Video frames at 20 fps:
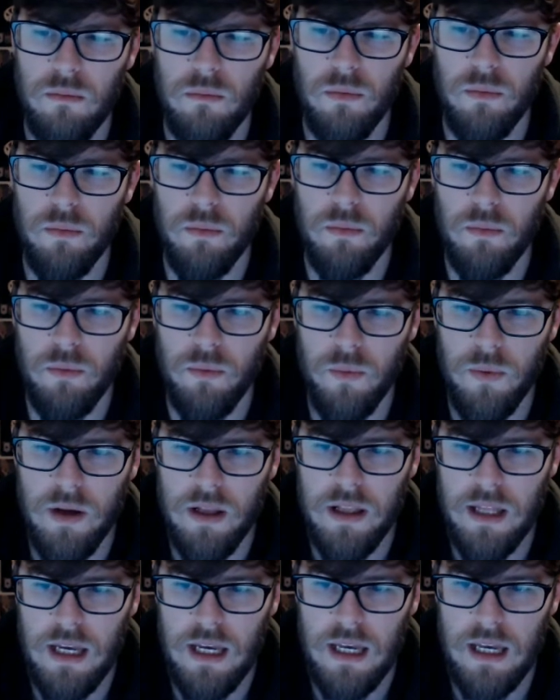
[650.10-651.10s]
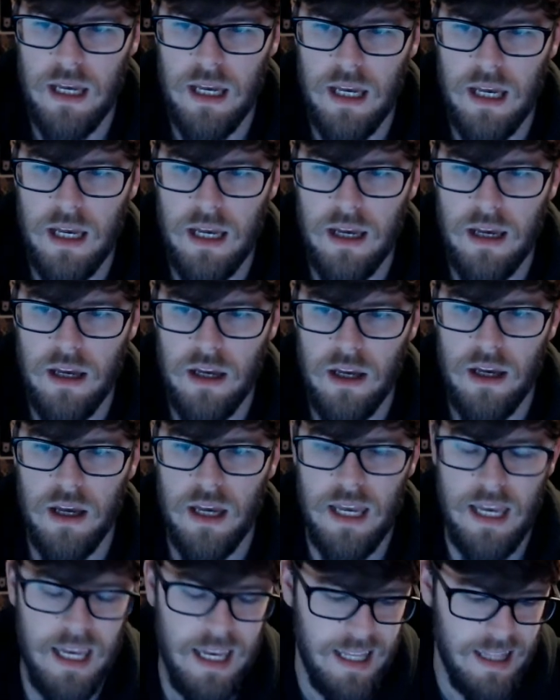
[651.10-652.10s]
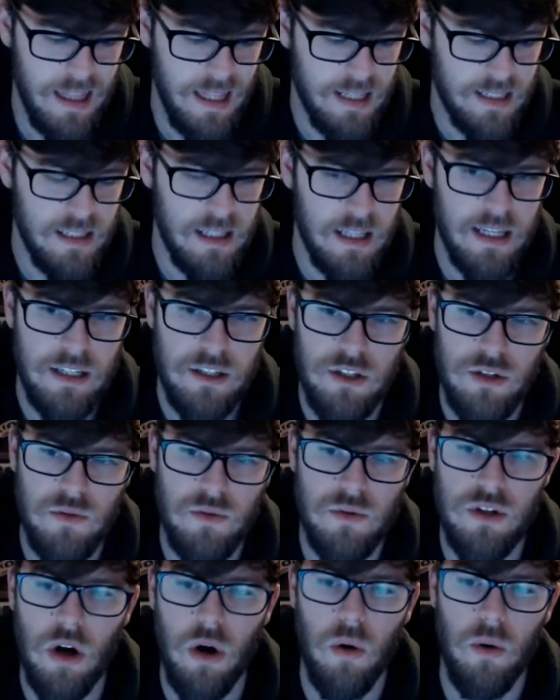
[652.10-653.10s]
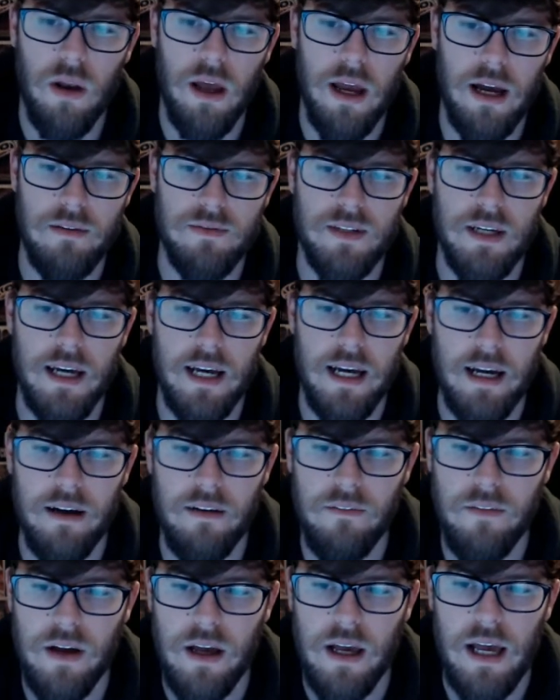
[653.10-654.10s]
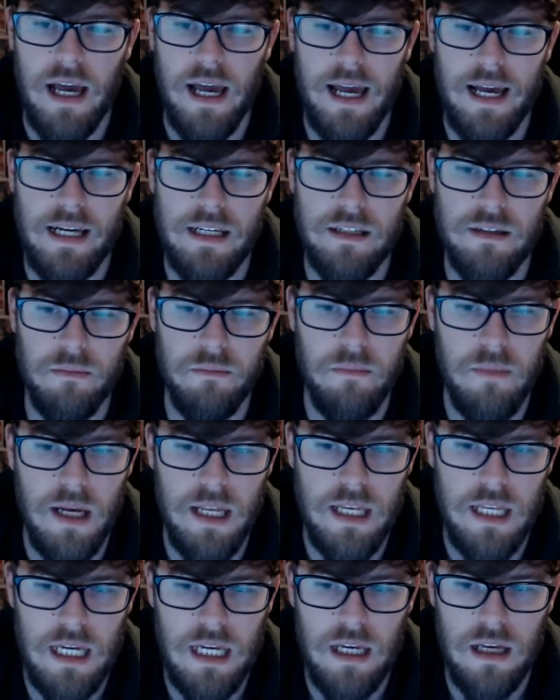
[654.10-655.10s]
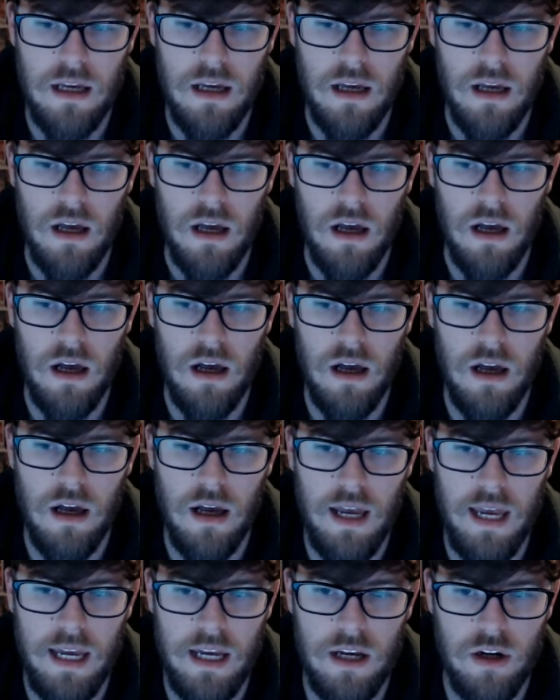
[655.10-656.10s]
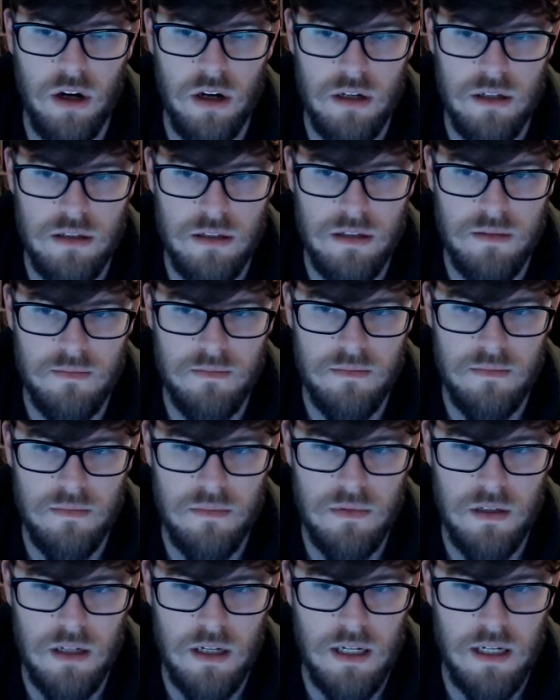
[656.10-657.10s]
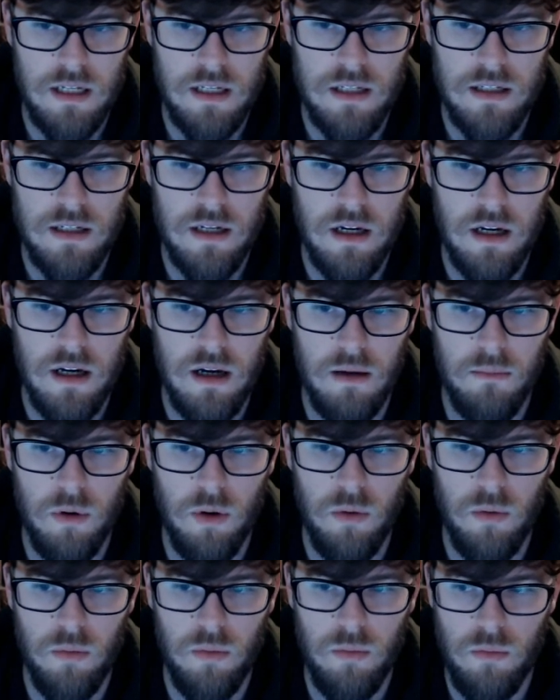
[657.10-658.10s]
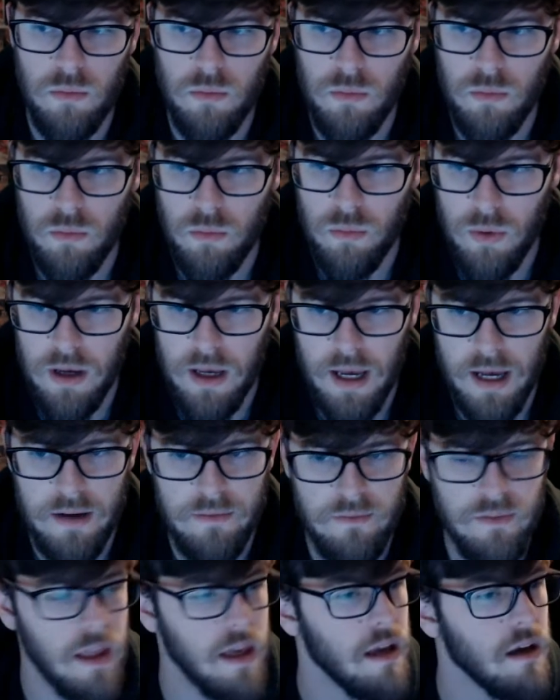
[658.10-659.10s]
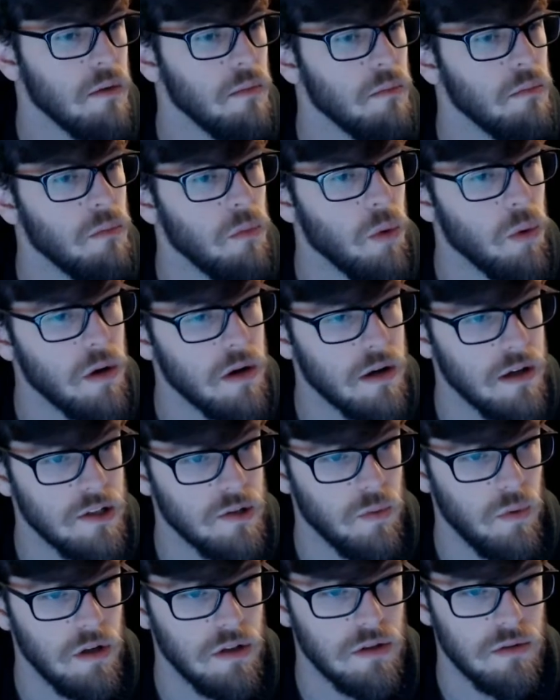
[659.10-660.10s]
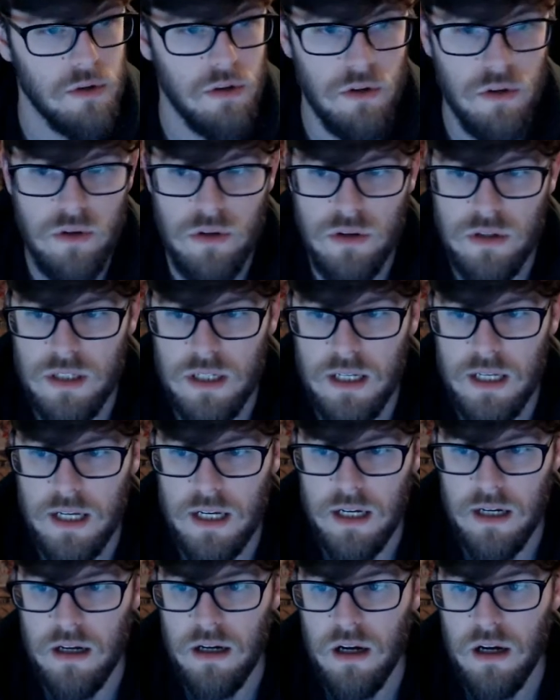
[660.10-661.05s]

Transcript: Really, in this list, you don't have to have as many hate cards, right? We have like more Dustwatch Recruiters in here.